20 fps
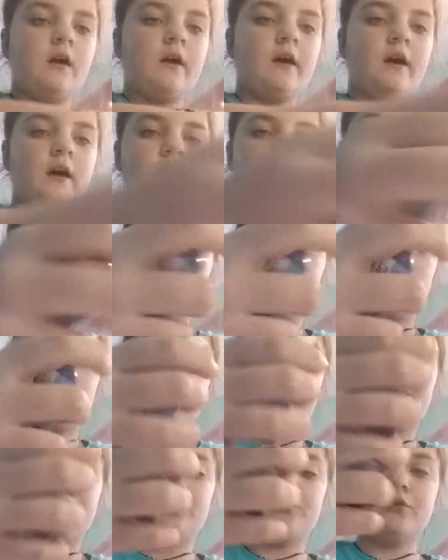And
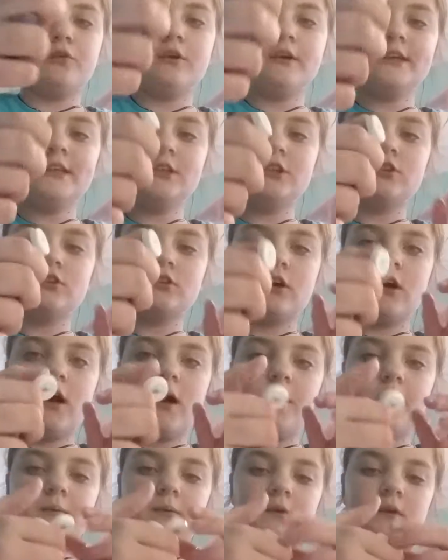three
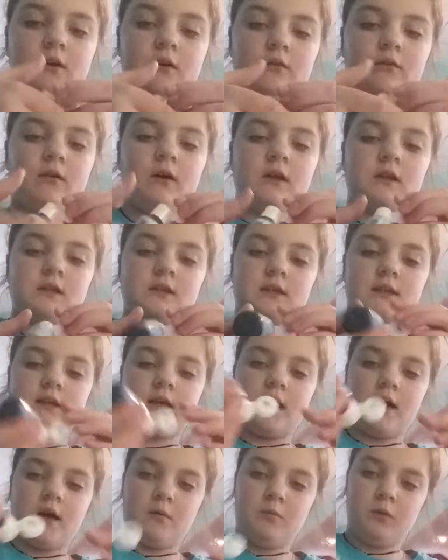drops of
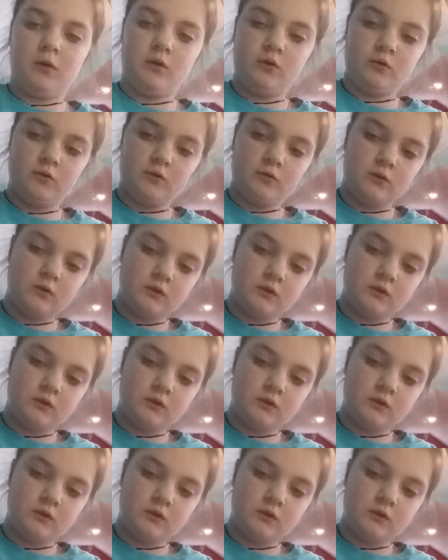sky blue.